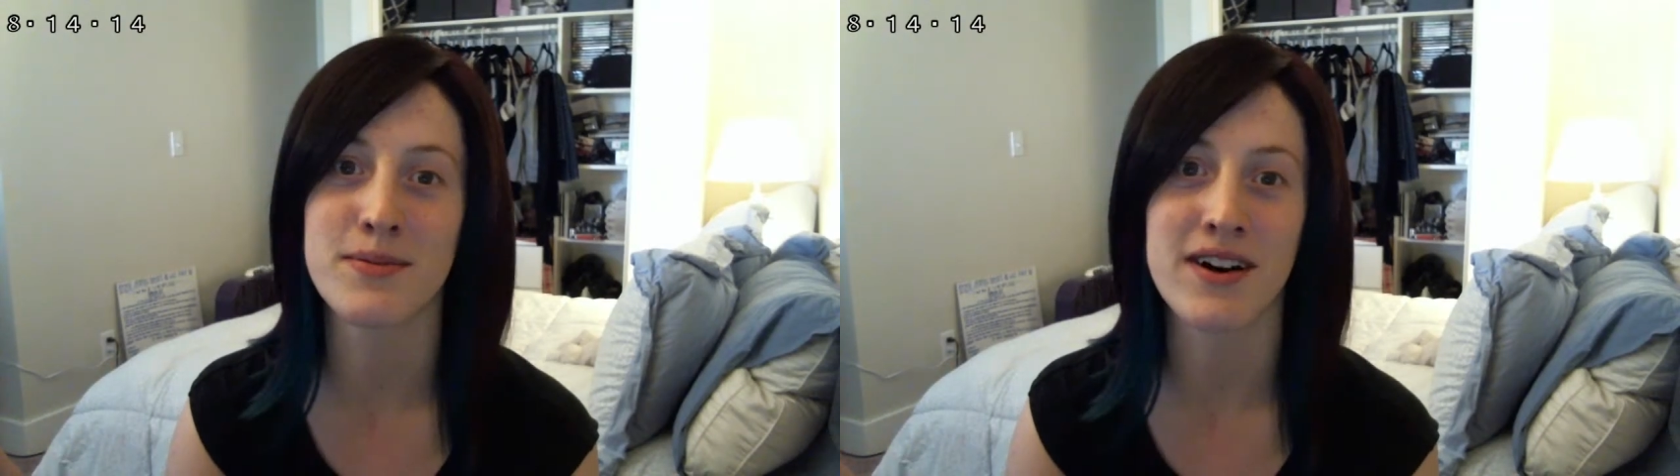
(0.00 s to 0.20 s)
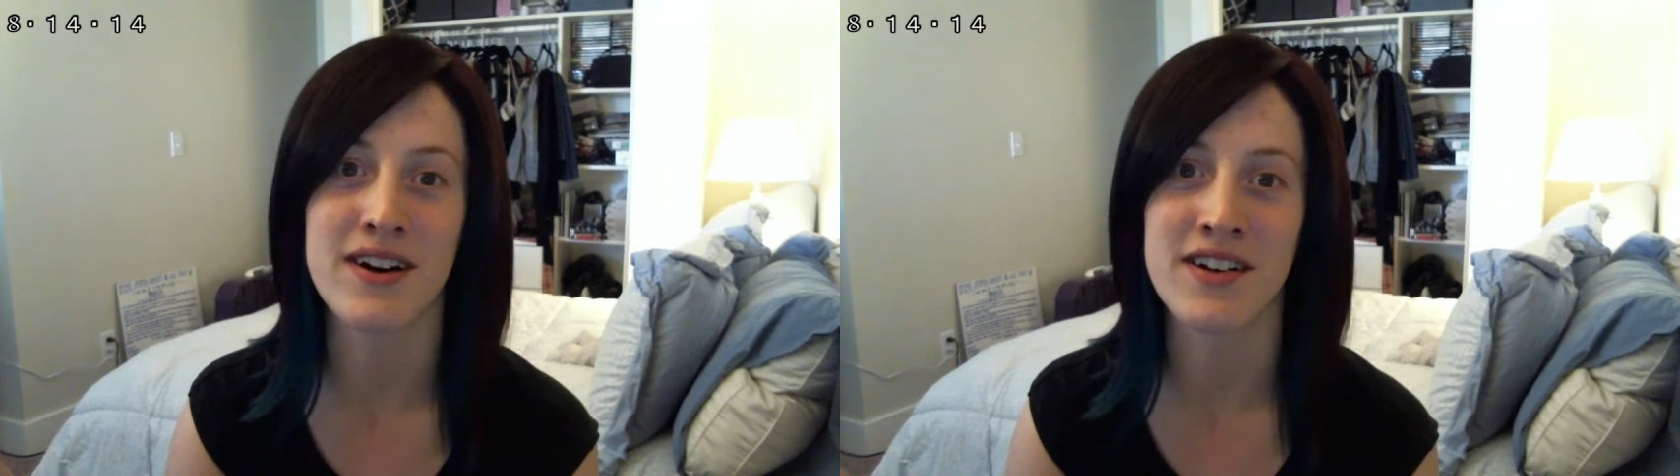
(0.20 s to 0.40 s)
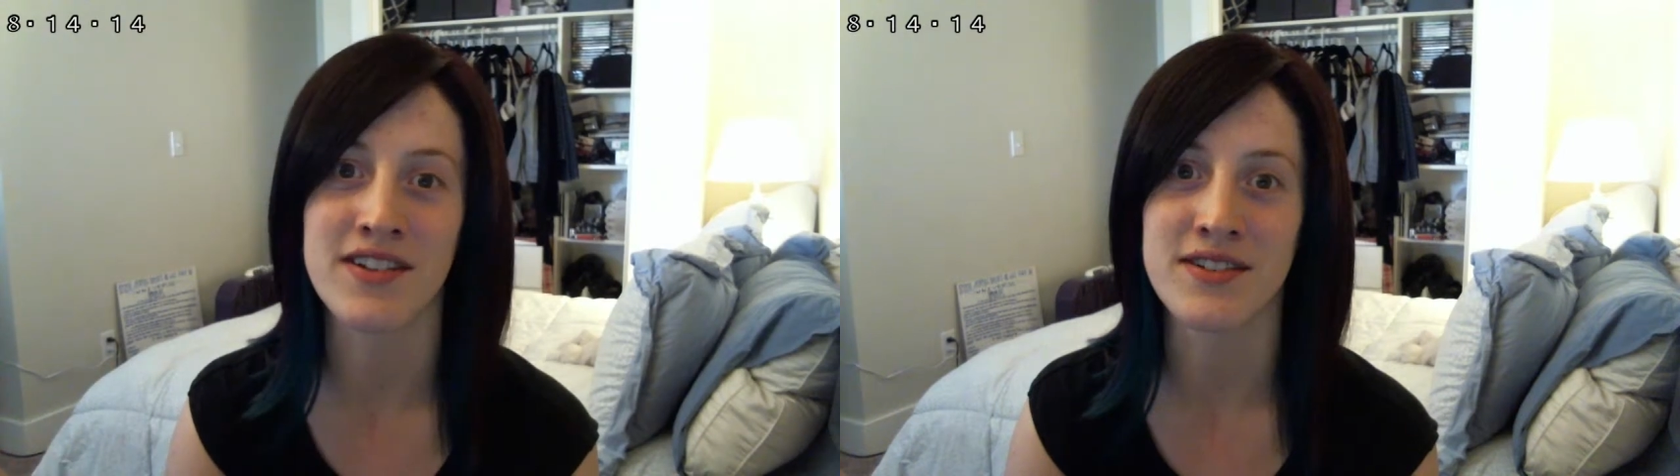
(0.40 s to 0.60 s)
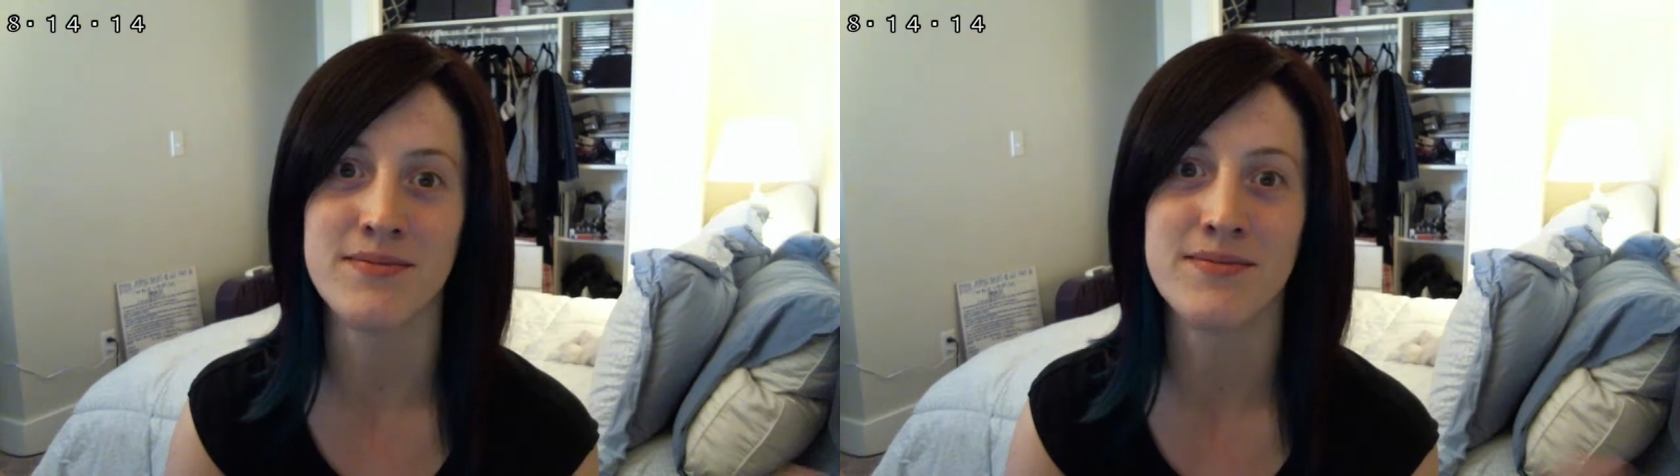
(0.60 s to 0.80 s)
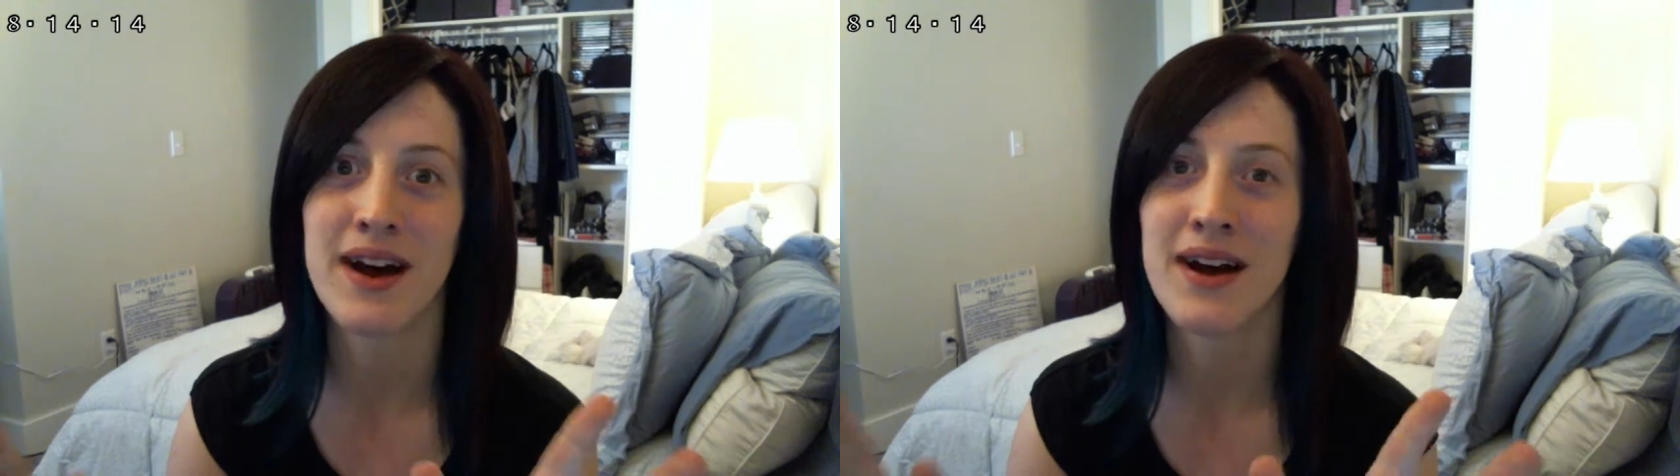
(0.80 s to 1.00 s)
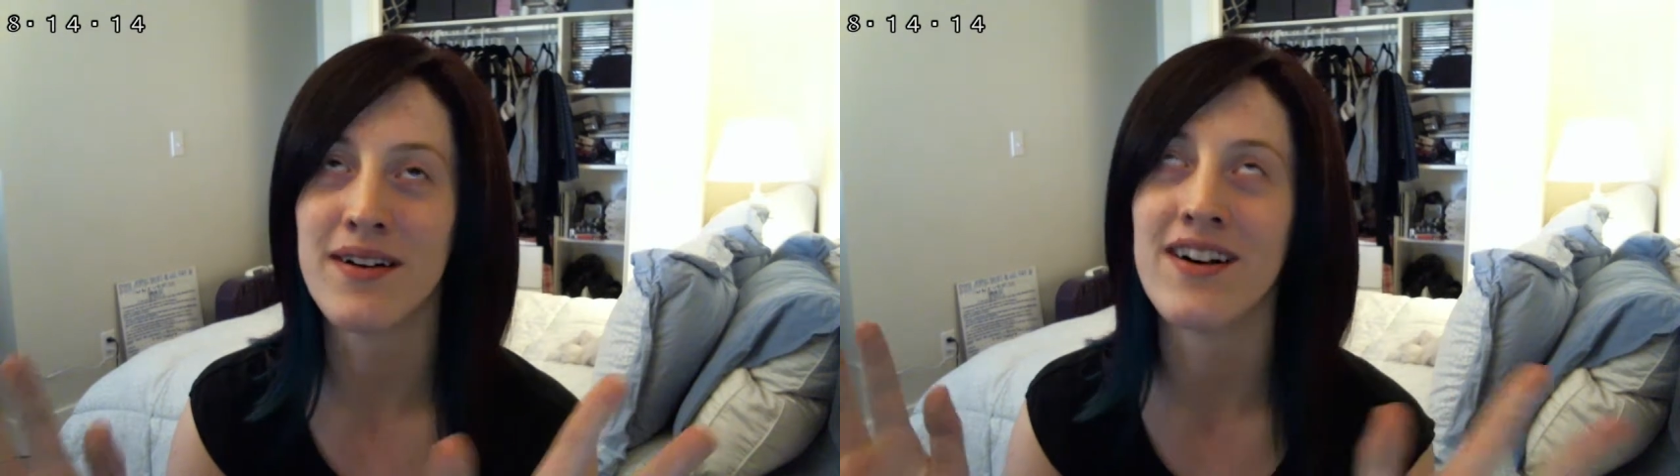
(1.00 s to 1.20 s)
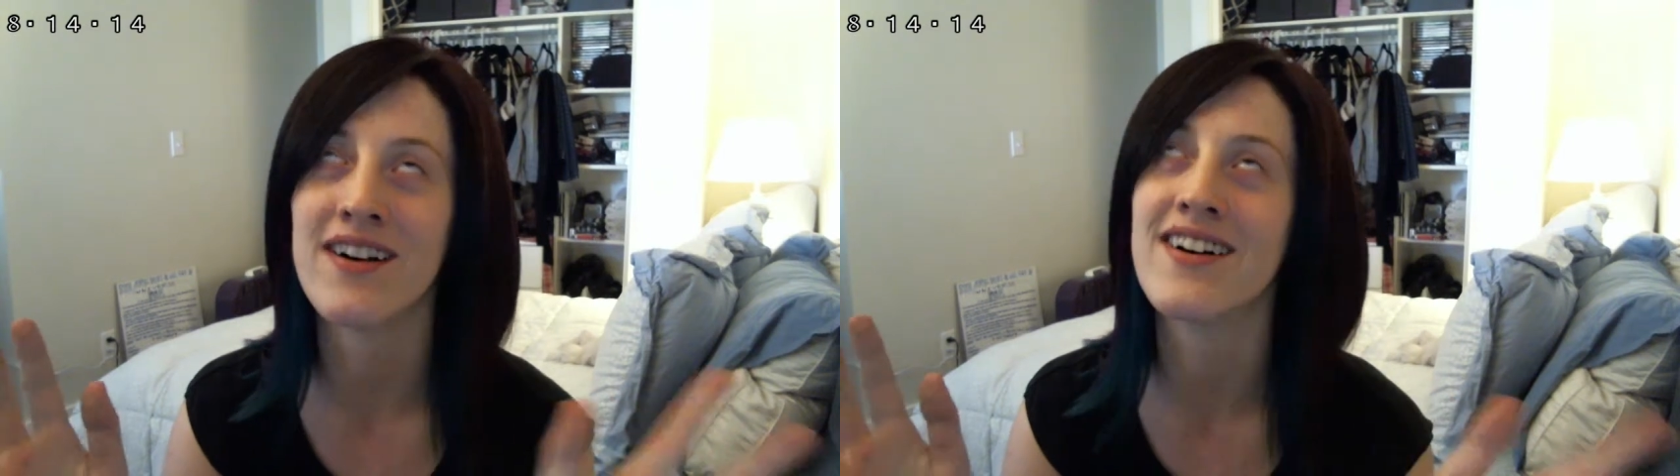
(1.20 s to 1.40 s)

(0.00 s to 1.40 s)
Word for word: be awesome. I, oh,